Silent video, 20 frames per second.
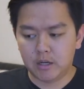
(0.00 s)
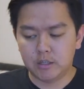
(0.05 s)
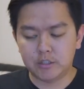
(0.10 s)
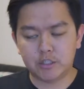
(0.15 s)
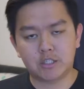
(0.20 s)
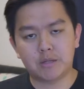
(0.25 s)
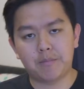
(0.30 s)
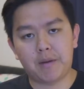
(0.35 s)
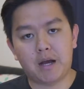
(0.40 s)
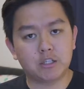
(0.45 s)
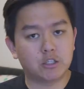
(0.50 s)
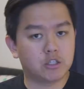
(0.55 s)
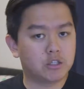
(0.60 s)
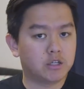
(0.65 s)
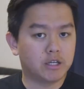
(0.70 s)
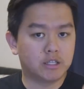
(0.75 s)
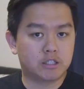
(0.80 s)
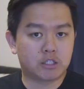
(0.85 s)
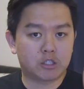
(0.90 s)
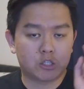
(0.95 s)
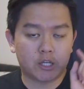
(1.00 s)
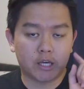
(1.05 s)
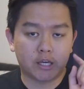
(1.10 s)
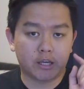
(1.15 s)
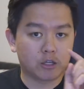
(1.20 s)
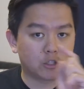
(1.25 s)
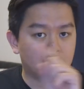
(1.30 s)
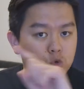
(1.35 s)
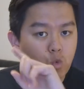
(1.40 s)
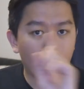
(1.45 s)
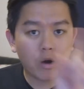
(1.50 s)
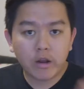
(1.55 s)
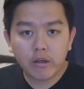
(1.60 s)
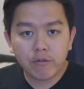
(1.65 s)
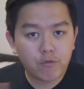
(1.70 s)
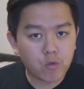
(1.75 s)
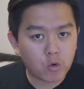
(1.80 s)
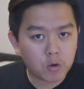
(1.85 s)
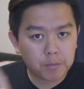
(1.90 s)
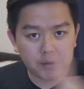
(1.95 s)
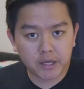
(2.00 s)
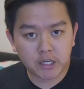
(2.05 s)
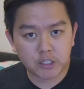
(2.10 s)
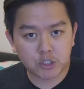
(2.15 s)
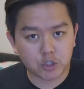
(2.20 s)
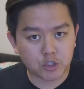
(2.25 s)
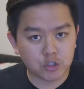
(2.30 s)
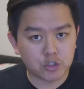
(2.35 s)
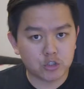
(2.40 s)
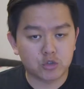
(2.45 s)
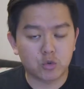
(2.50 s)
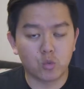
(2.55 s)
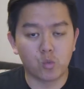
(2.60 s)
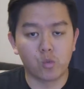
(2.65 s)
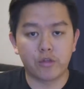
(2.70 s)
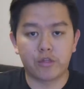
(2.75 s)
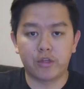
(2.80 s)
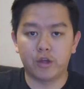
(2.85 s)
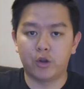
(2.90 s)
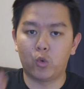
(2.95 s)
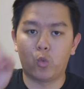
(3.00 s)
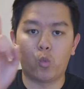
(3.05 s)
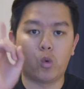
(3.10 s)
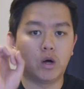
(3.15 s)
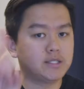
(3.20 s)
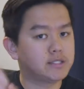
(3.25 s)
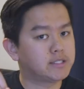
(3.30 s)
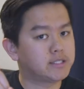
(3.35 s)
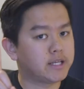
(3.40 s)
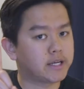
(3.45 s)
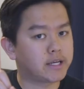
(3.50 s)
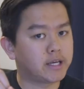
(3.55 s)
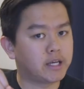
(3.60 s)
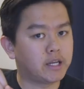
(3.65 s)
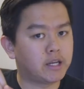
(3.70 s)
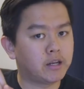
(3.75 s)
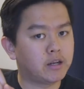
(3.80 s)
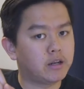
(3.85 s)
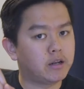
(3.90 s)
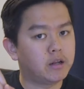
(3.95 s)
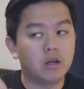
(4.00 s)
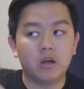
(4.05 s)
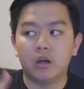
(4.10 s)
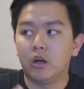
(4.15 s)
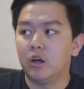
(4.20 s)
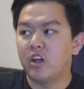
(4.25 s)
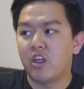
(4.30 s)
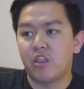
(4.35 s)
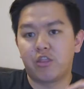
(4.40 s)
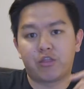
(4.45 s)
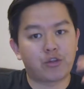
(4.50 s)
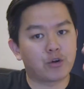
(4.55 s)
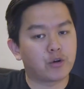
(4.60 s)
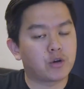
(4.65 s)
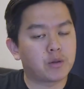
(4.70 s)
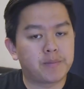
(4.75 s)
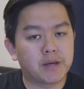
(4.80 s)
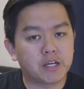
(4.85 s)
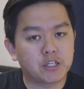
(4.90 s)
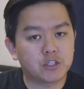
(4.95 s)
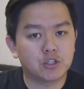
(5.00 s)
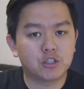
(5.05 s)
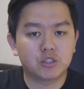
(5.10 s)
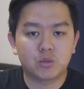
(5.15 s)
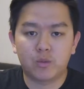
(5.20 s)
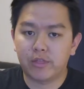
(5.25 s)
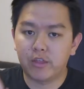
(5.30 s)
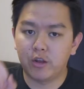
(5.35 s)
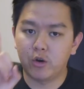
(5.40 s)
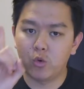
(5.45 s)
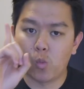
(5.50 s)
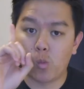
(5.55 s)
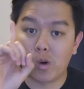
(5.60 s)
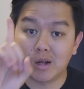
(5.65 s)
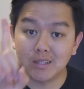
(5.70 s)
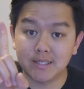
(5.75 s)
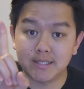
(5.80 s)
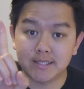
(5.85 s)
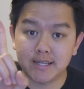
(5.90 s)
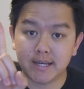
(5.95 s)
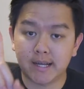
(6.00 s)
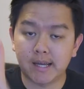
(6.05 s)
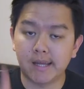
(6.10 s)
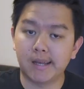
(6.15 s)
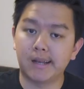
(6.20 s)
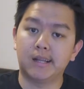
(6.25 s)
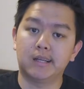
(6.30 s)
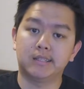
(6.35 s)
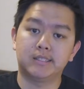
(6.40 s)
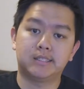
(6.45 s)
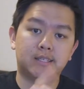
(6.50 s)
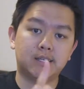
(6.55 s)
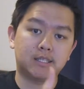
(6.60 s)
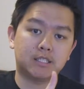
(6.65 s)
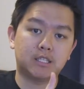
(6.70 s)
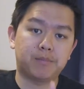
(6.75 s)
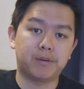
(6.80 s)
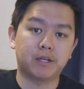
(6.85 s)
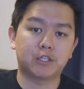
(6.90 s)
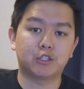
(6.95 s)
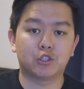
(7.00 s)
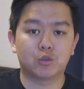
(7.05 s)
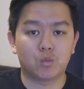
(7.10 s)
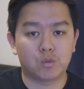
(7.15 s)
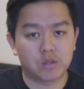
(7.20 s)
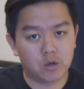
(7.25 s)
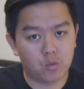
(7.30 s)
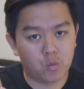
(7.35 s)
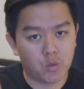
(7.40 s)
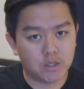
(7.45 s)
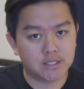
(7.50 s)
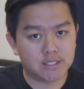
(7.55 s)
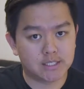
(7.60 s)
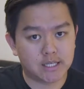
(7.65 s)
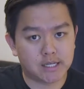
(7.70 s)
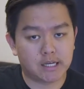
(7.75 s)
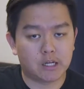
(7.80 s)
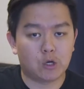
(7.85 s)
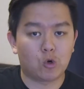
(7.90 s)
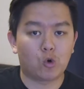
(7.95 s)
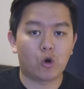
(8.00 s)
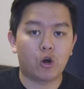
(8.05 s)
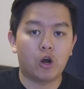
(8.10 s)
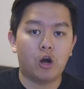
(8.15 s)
just imagine it's taking 24 pictures within one second, 30 pictures within one second, 60 pictures within one second, or